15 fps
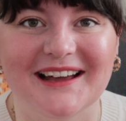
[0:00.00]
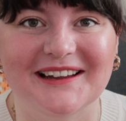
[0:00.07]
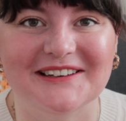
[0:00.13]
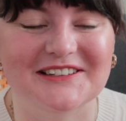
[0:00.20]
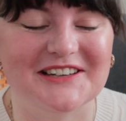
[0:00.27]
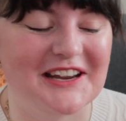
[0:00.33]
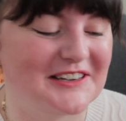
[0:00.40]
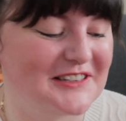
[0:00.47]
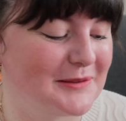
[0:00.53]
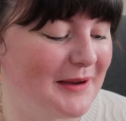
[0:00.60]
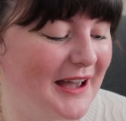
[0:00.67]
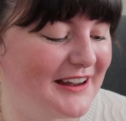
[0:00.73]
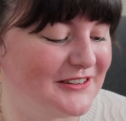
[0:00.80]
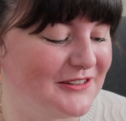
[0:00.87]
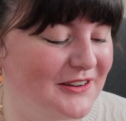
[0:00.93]
how to change the
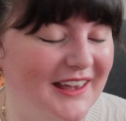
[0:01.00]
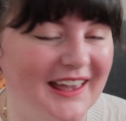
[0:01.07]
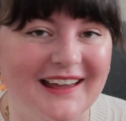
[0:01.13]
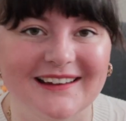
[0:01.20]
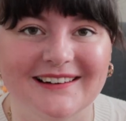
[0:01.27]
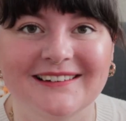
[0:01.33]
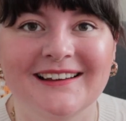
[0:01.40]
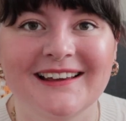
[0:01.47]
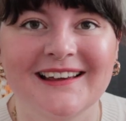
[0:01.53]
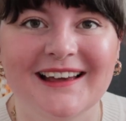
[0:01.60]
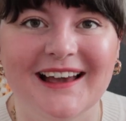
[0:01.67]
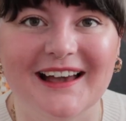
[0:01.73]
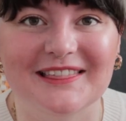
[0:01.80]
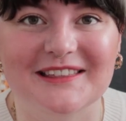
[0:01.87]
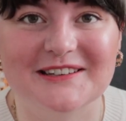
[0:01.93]
pattern, you can.
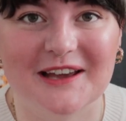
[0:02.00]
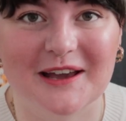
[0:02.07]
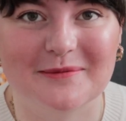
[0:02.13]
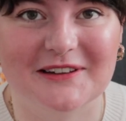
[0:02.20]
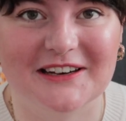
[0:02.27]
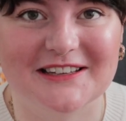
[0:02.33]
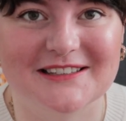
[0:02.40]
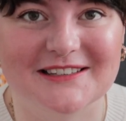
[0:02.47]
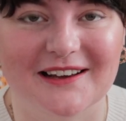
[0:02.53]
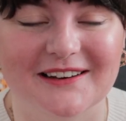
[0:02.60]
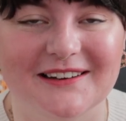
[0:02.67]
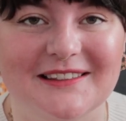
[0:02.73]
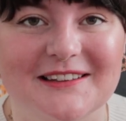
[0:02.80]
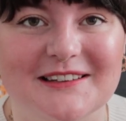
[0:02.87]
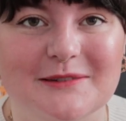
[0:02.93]
At the time that I
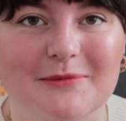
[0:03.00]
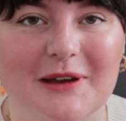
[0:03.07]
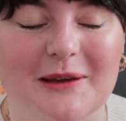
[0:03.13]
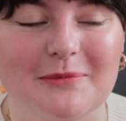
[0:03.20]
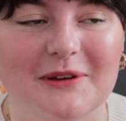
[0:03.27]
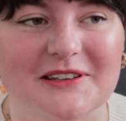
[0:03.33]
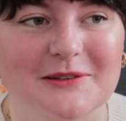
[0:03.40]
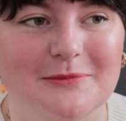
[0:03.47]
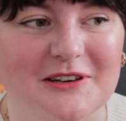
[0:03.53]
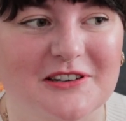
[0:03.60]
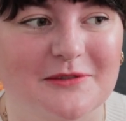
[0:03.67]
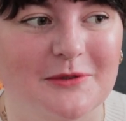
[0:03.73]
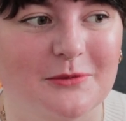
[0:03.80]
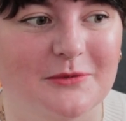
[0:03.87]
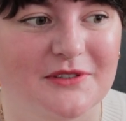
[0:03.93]
started this, my bust
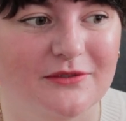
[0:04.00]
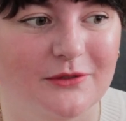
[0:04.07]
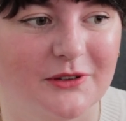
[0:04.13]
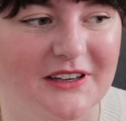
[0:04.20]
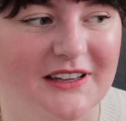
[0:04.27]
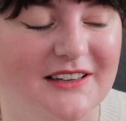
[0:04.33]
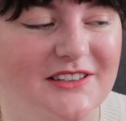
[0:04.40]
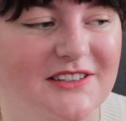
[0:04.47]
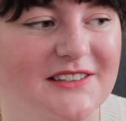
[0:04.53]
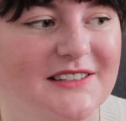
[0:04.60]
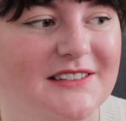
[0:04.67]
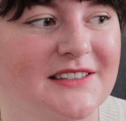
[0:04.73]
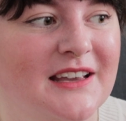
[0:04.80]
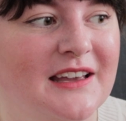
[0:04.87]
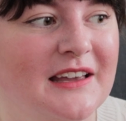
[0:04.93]
measurement was 40
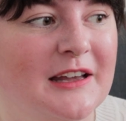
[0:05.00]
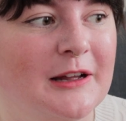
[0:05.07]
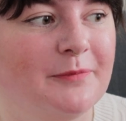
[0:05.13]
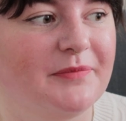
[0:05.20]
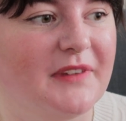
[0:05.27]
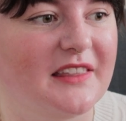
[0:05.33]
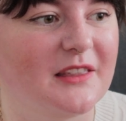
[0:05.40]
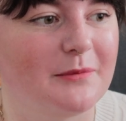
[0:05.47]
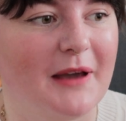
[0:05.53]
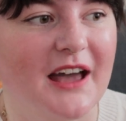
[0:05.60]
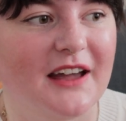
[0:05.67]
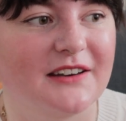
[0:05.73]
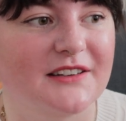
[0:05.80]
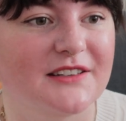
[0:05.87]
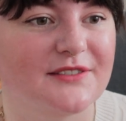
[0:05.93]
inches and the
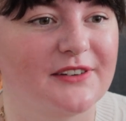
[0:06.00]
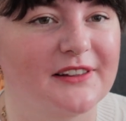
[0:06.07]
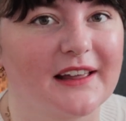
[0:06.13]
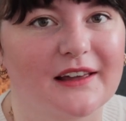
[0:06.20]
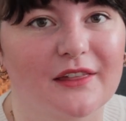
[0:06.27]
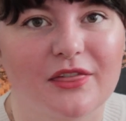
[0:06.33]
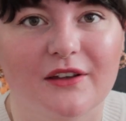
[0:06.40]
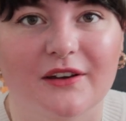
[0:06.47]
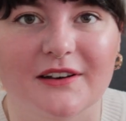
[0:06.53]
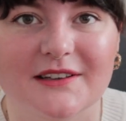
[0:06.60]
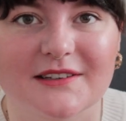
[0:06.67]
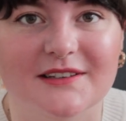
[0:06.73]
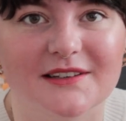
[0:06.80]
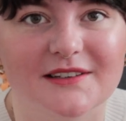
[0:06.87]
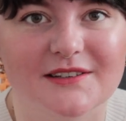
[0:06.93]
pattern is for like
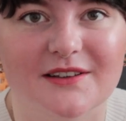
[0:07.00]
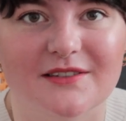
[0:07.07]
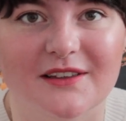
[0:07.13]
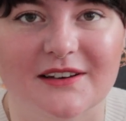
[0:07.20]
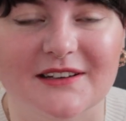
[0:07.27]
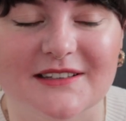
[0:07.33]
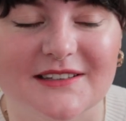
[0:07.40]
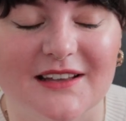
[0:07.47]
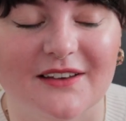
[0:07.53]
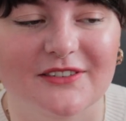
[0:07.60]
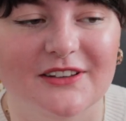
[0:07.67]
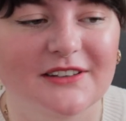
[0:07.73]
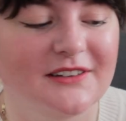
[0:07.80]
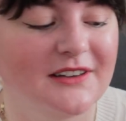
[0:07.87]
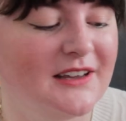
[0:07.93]
36 to
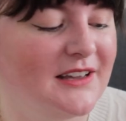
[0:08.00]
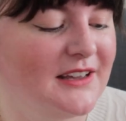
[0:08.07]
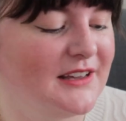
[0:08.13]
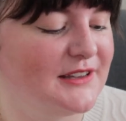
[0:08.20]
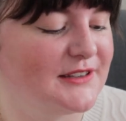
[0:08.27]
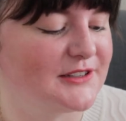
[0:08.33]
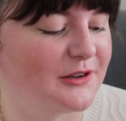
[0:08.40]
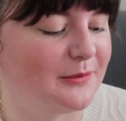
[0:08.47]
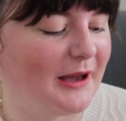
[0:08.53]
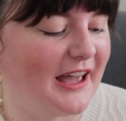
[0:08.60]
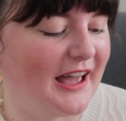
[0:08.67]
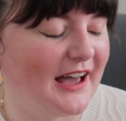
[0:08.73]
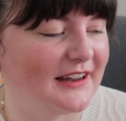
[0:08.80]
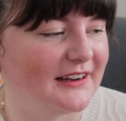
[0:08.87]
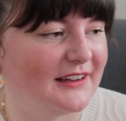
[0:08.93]
37. So by
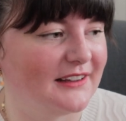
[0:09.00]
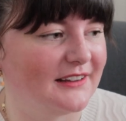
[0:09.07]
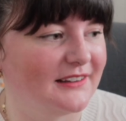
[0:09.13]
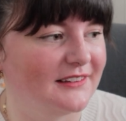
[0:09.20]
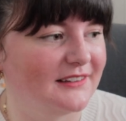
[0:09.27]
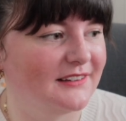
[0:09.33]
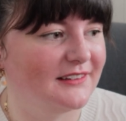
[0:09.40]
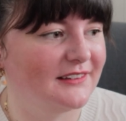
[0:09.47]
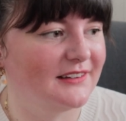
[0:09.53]
adding